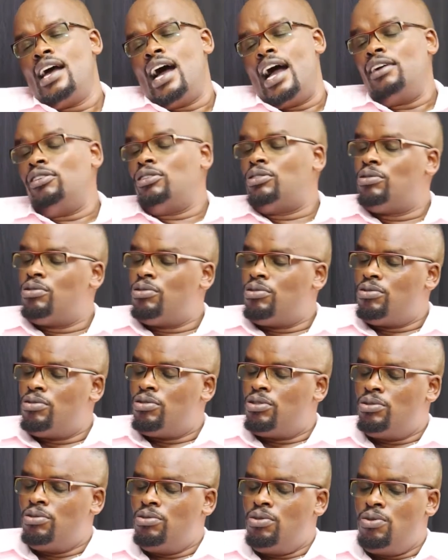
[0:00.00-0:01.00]
I also
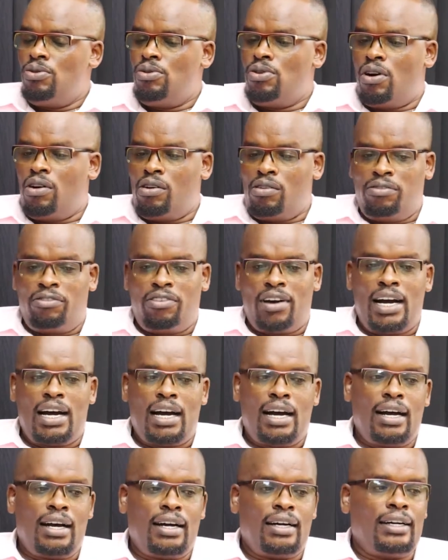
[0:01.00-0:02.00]
do
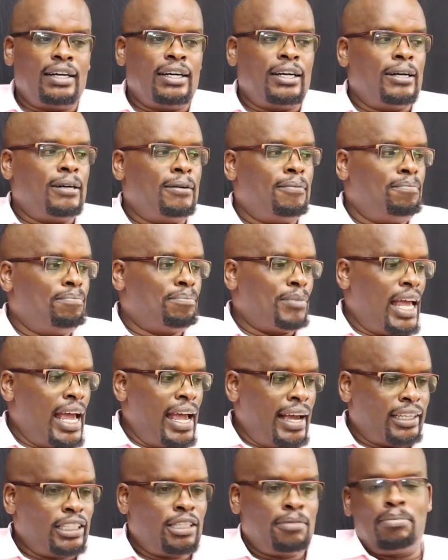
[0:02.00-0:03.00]
offer
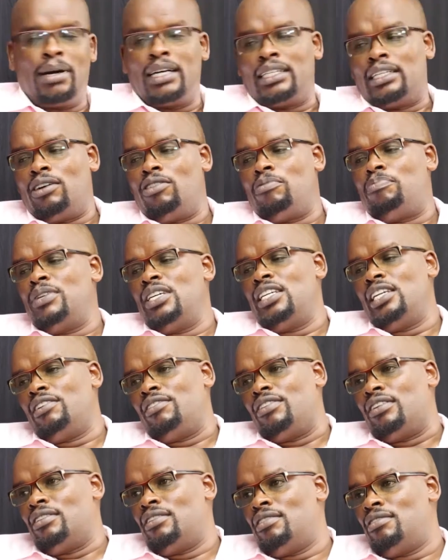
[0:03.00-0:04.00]
expert
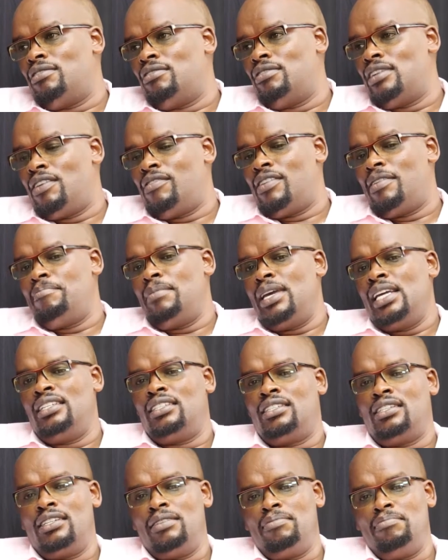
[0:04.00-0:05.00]
opinion on our
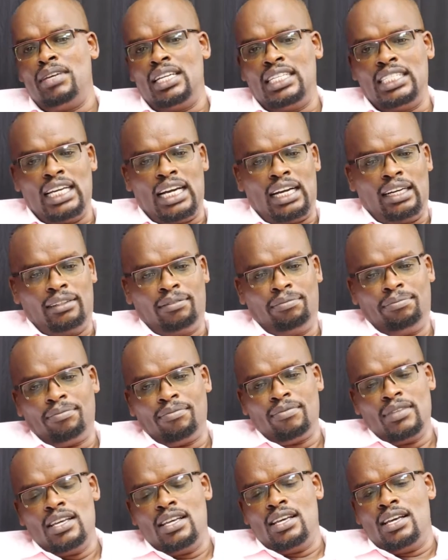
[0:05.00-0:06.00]
mainstream media.
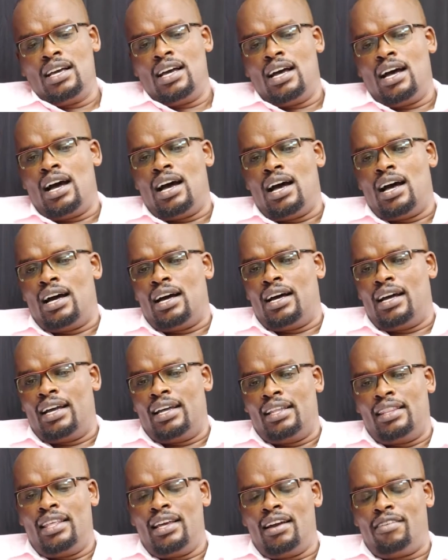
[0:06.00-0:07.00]

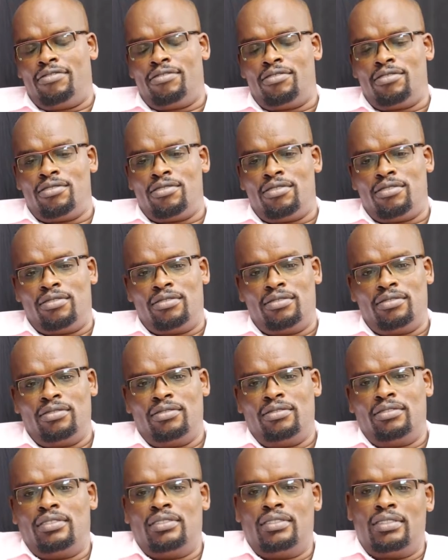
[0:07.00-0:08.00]
And therefore,
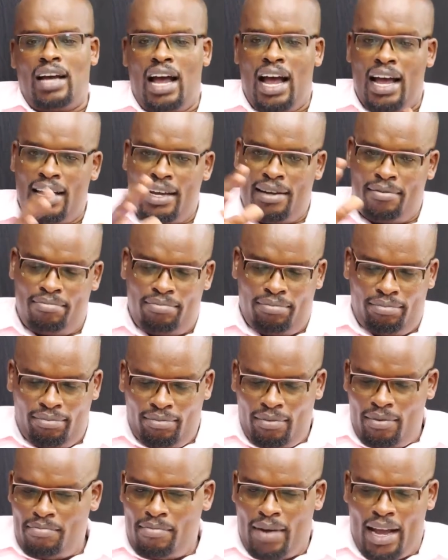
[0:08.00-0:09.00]

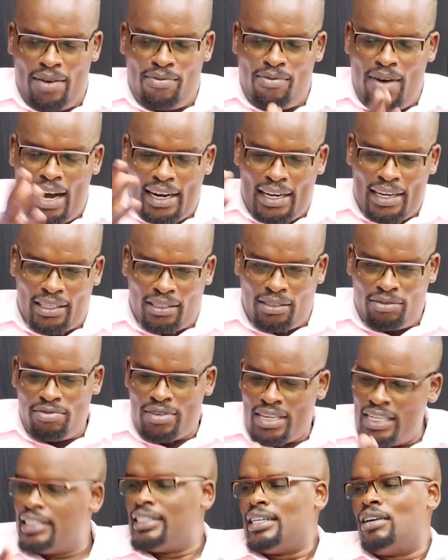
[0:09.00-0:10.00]
my work is to
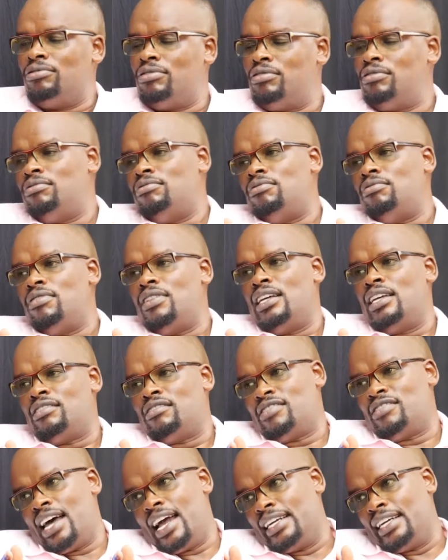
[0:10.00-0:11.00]
reach out to the
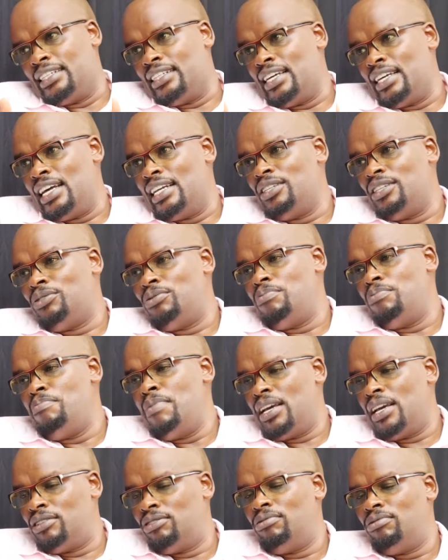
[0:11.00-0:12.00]
society and to
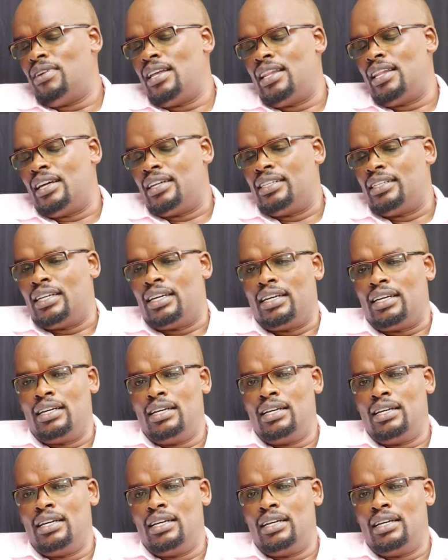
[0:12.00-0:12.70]
make sure that